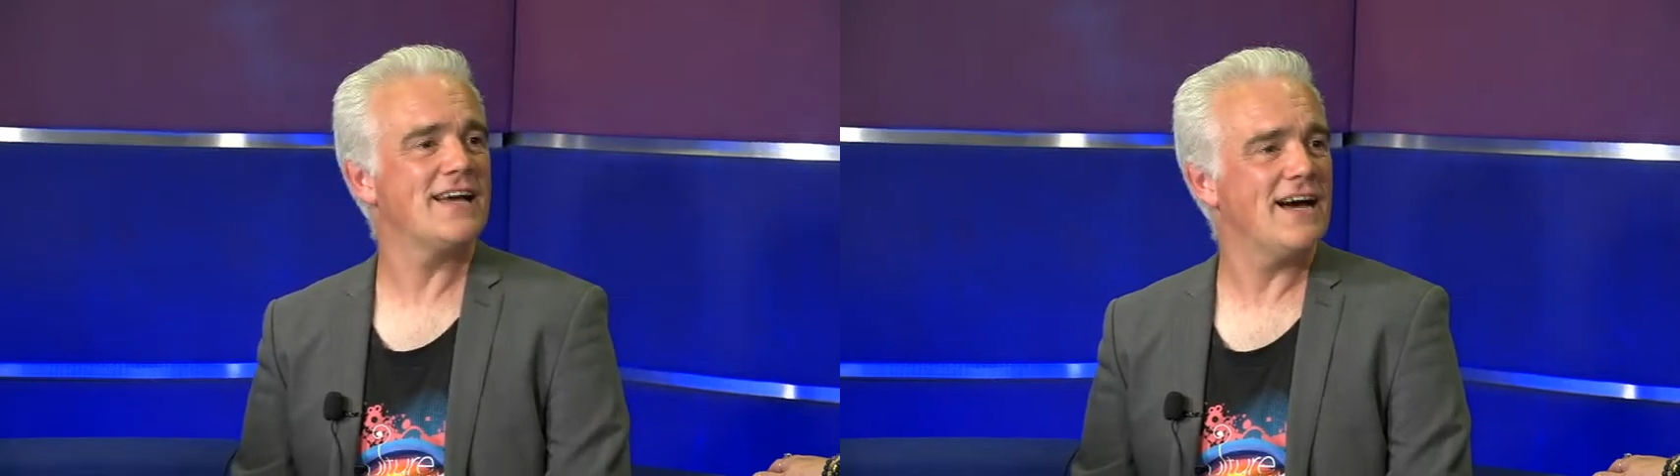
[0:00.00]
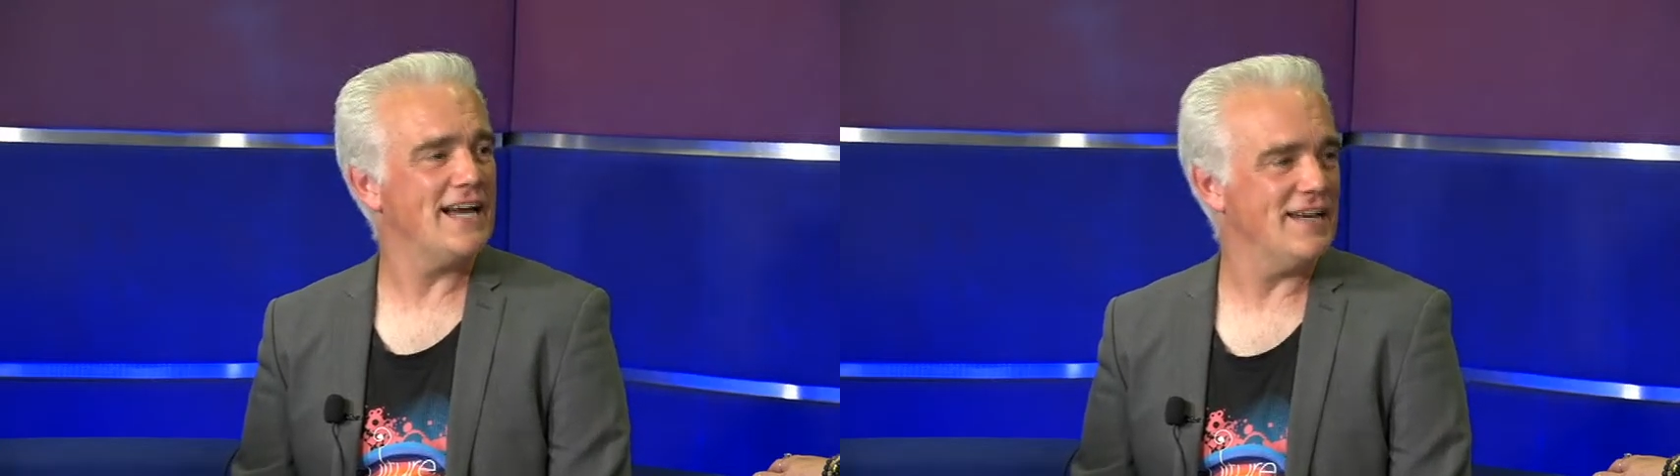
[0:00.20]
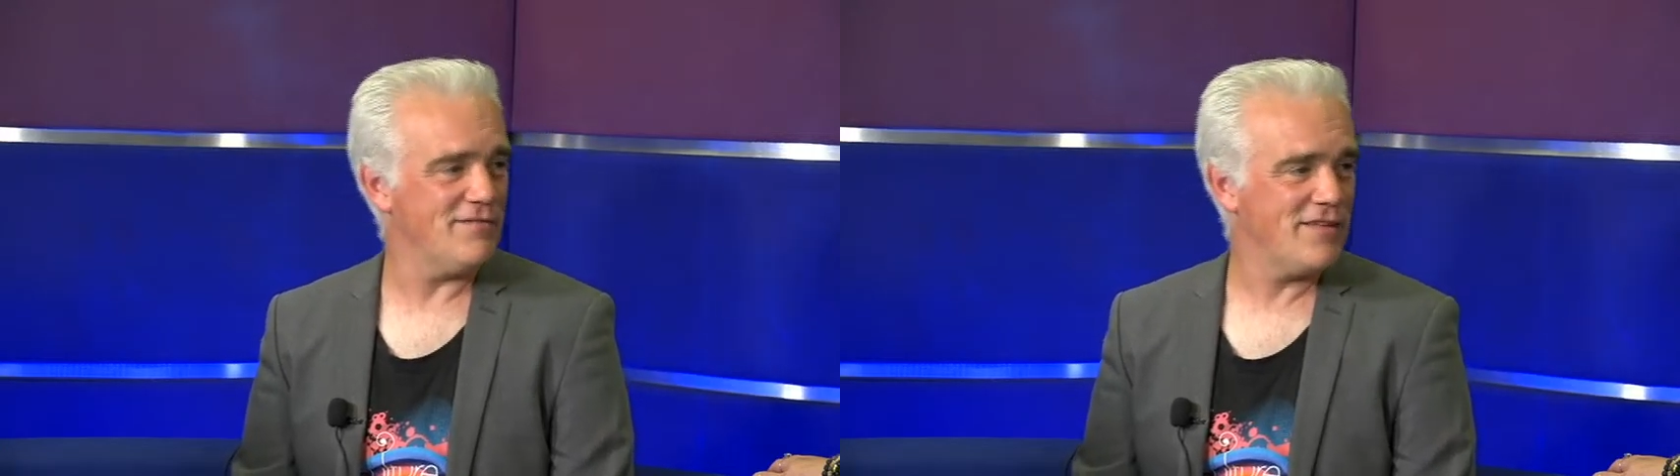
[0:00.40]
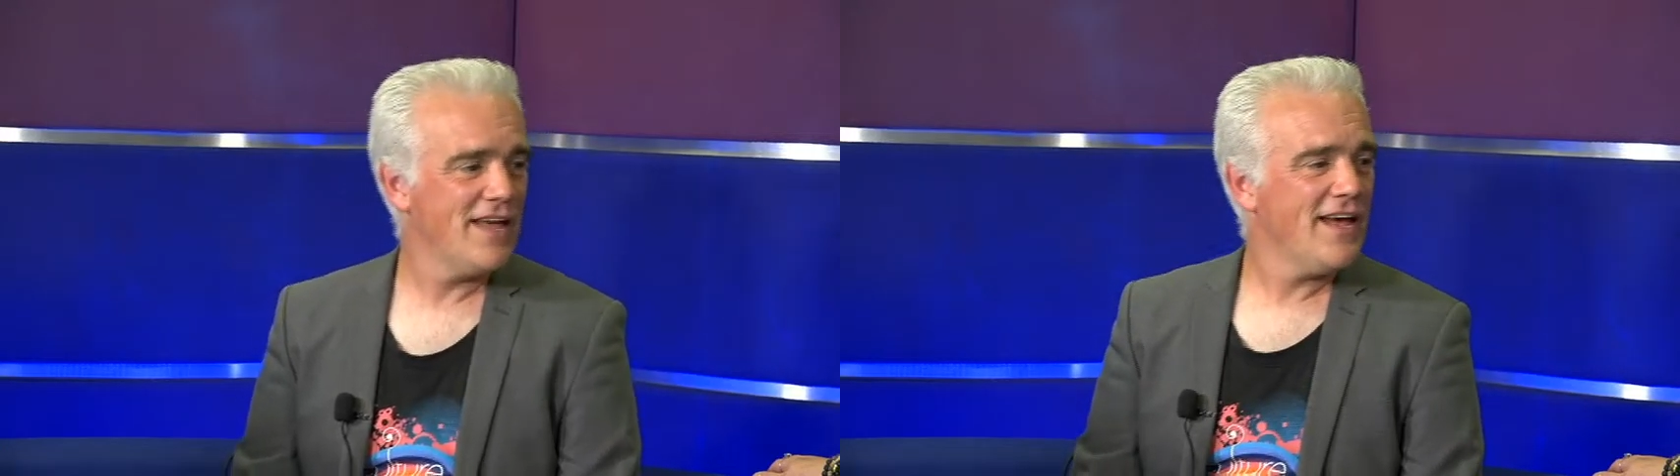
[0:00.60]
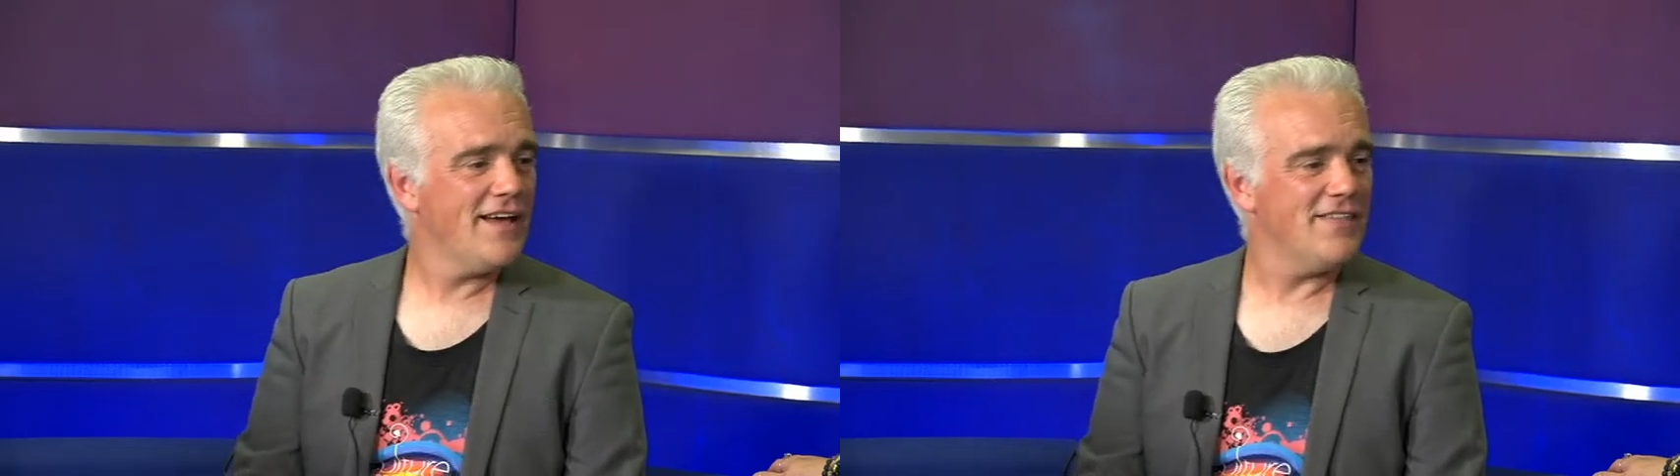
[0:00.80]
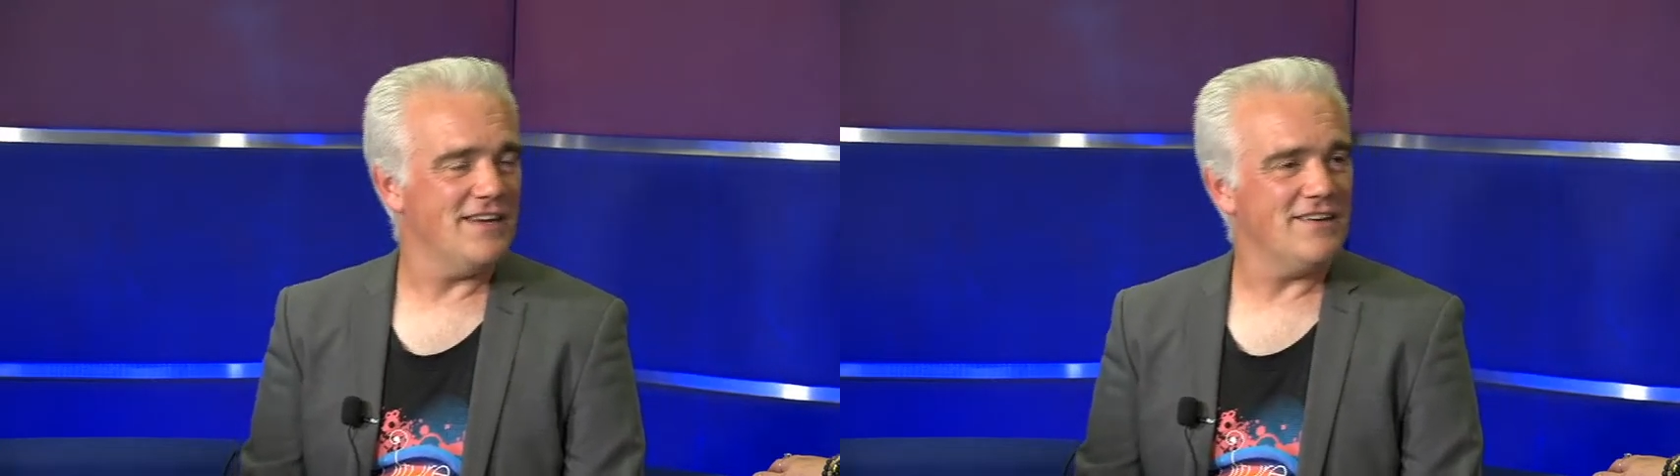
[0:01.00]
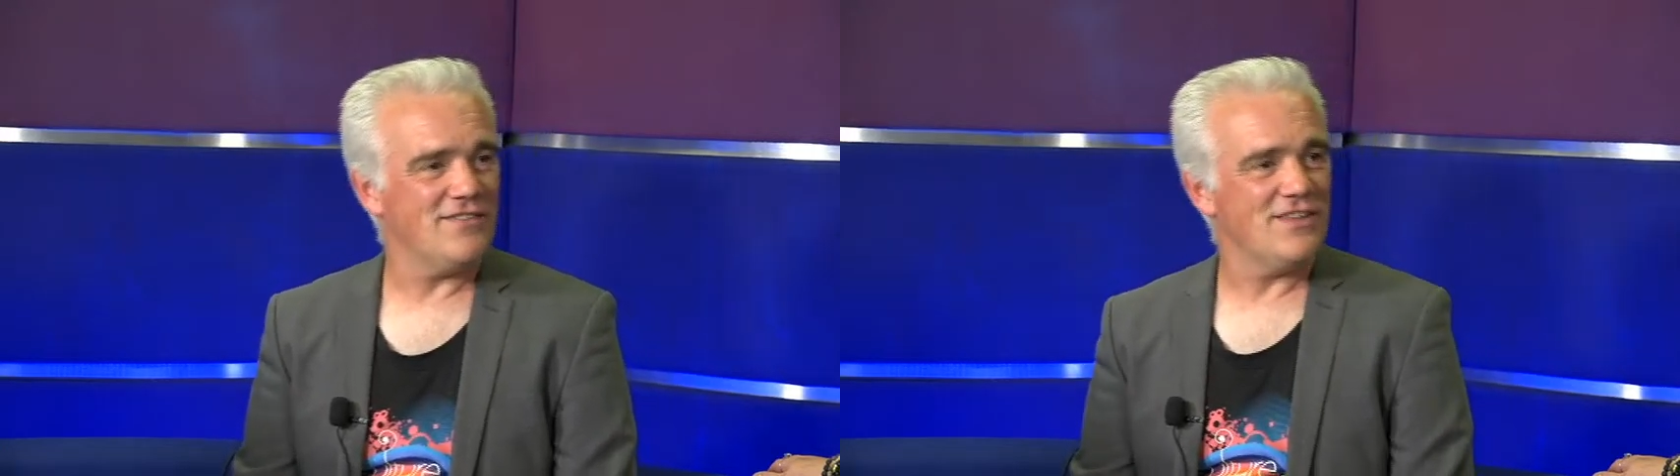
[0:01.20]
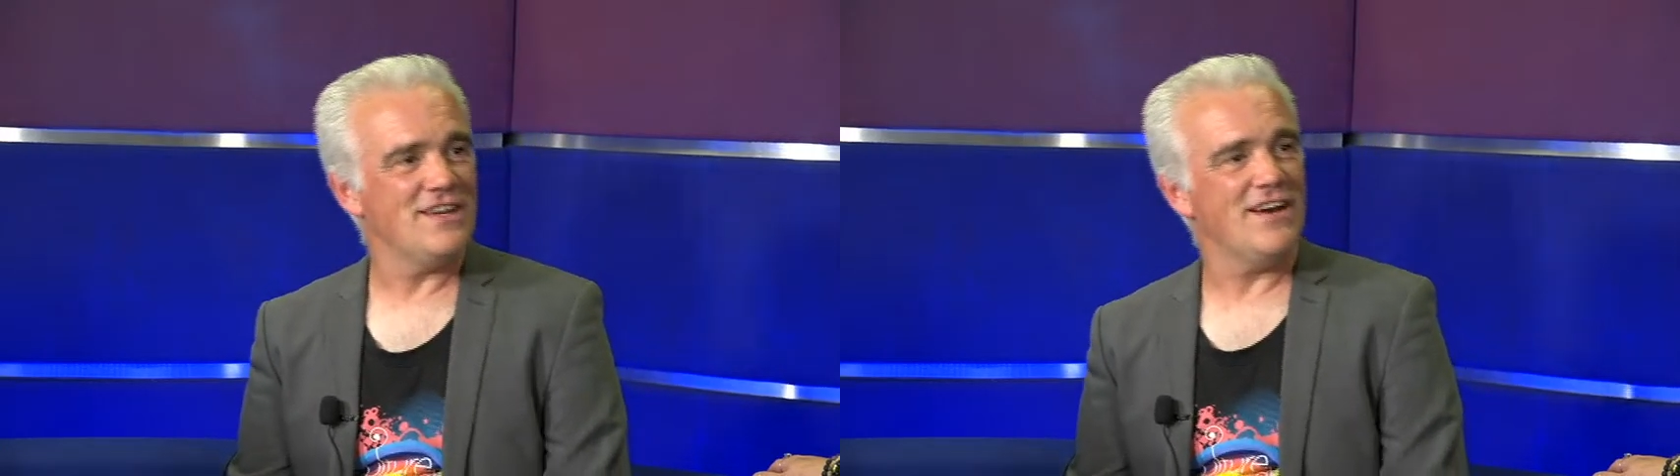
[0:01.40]
kind of the,
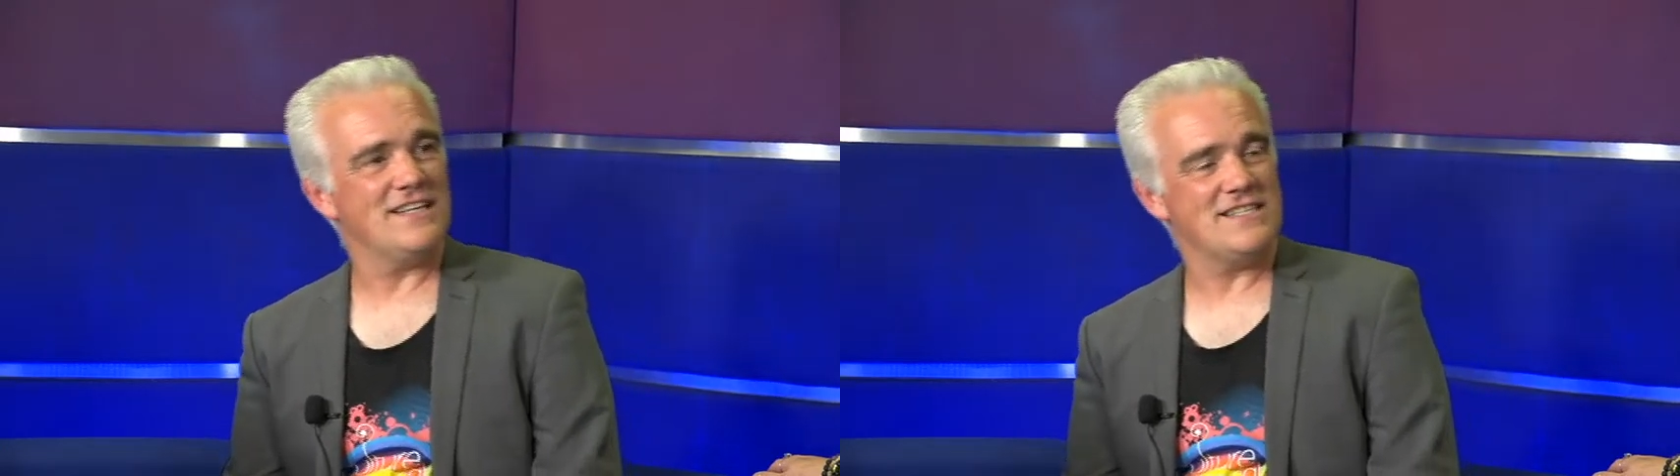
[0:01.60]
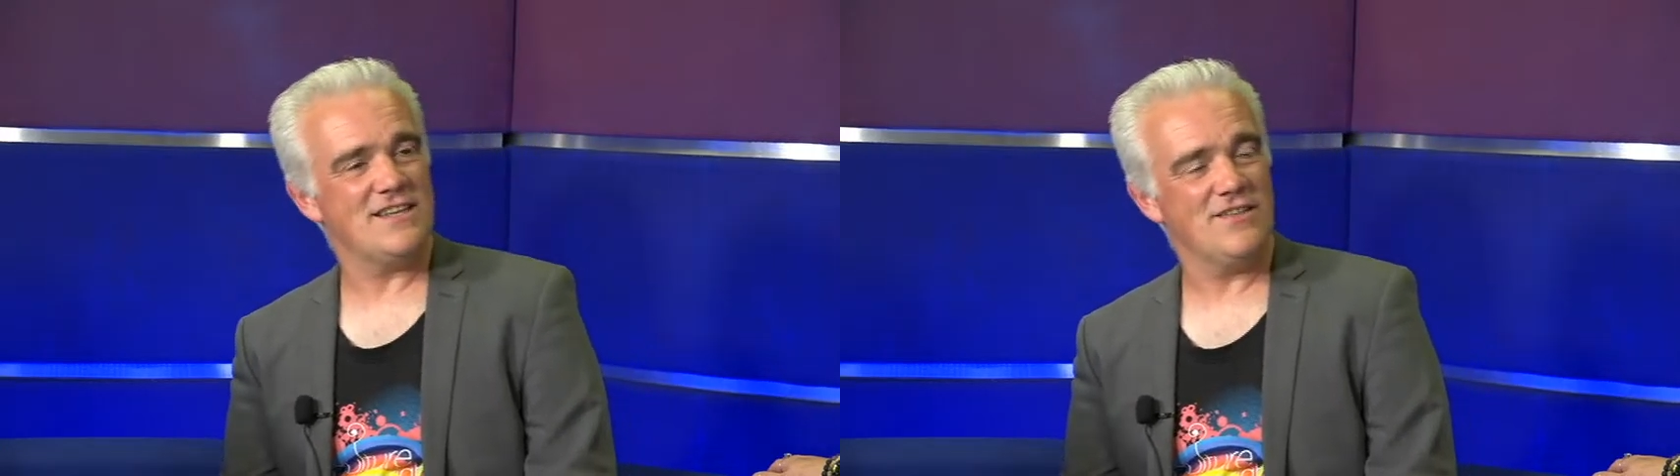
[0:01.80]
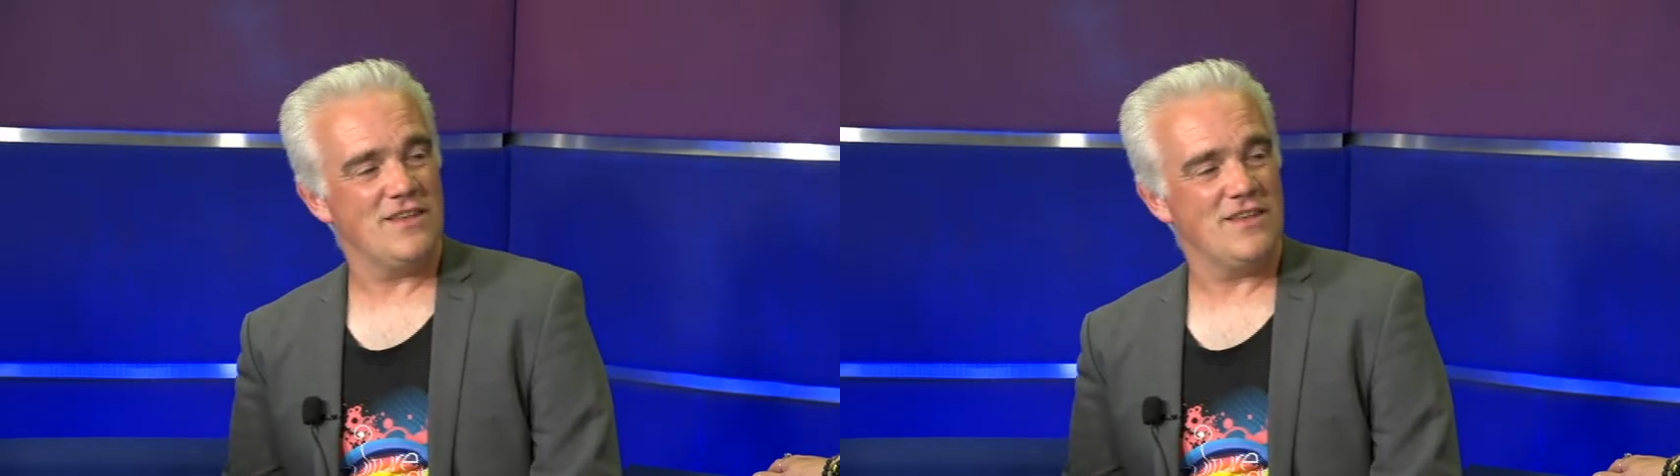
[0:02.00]
the nice the,